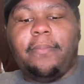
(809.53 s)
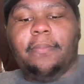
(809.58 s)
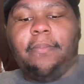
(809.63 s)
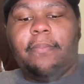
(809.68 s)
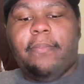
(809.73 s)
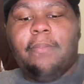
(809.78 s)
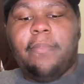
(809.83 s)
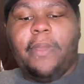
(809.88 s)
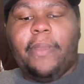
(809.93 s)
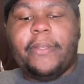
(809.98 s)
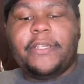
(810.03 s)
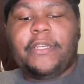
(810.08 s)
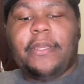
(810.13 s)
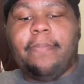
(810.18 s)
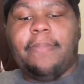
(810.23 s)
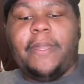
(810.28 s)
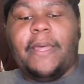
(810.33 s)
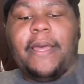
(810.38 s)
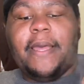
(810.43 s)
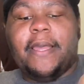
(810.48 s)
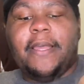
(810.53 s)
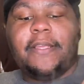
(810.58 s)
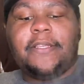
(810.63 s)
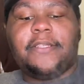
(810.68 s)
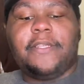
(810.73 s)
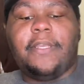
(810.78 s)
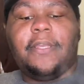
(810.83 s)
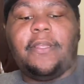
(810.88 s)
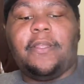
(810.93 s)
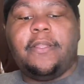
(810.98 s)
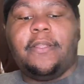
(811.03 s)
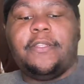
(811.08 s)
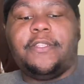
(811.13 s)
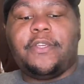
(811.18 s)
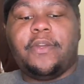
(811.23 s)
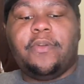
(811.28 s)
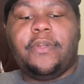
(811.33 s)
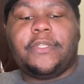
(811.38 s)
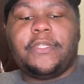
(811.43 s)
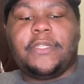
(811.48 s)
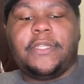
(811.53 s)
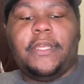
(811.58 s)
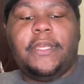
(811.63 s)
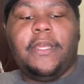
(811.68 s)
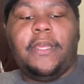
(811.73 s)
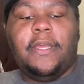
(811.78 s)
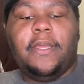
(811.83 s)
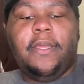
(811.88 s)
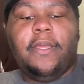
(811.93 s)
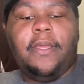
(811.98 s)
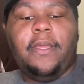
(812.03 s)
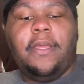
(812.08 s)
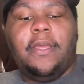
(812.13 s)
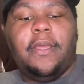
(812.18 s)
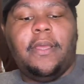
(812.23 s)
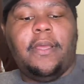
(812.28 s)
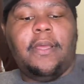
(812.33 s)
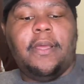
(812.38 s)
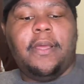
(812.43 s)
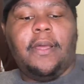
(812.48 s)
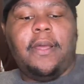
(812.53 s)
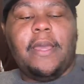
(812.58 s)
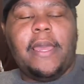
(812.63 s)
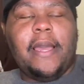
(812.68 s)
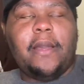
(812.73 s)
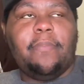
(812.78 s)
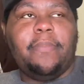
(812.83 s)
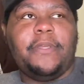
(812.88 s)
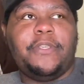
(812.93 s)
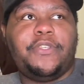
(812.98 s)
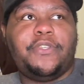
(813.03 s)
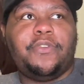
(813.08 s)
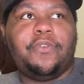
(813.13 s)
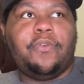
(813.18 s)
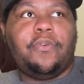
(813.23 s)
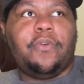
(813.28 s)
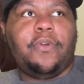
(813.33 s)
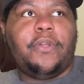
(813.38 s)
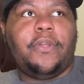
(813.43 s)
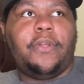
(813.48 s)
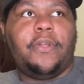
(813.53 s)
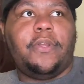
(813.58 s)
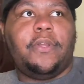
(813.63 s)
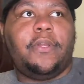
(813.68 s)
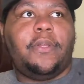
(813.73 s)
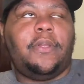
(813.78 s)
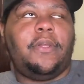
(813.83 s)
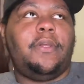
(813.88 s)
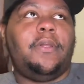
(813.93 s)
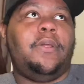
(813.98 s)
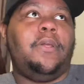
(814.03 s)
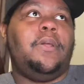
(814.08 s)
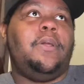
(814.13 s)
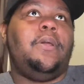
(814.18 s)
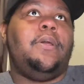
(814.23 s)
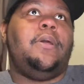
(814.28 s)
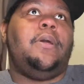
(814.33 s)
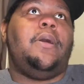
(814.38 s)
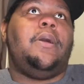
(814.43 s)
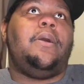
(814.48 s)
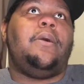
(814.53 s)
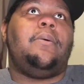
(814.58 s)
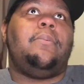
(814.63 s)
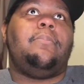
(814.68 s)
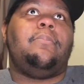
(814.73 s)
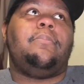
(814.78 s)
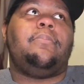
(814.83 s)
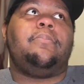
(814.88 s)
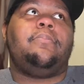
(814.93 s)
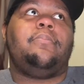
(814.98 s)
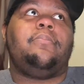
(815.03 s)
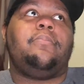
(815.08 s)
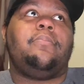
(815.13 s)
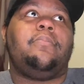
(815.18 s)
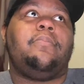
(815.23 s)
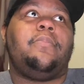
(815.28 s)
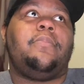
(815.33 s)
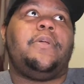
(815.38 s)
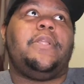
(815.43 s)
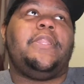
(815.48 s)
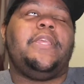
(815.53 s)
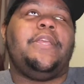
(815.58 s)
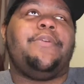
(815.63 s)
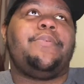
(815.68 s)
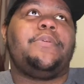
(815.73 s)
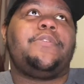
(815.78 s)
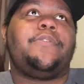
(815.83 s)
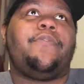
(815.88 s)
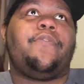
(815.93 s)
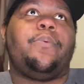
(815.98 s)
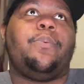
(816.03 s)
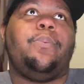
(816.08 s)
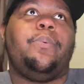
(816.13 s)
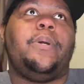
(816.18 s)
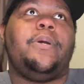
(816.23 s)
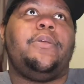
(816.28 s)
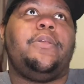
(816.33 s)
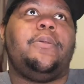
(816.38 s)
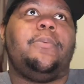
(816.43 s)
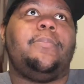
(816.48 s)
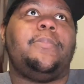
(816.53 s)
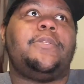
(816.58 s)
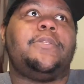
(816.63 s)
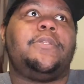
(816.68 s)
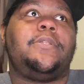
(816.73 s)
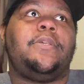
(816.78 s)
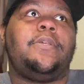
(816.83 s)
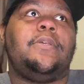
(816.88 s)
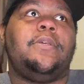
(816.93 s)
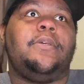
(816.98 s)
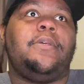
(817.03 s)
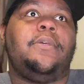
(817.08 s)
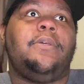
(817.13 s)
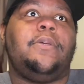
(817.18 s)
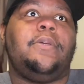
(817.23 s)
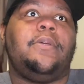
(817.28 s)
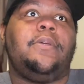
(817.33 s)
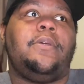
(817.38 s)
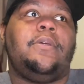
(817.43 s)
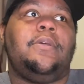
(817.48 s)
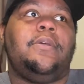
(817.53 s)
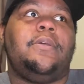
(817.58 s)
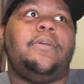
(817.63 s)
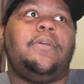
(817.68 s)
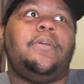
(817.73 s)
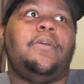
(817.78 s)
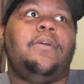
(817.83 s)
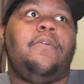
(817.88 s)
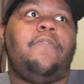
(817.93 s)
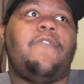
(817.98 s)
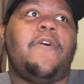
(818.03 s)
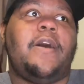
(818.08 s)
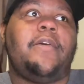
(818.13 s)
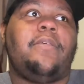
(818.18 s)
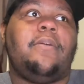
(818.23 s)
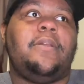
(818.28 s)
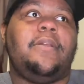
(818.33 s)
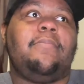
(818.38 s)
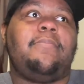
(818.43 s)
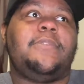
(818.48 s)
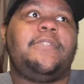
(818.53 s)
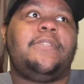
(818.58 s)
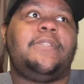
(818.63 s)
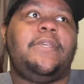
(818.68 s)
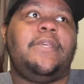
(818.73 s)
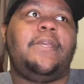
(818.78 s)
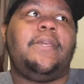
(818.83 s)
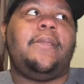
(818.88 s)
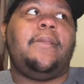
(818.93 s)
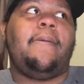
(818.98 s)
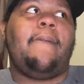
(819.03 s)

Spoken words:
Mary J. Blige, Jodeci, I'll Be Sure. I think Christopher Williams, Father MC,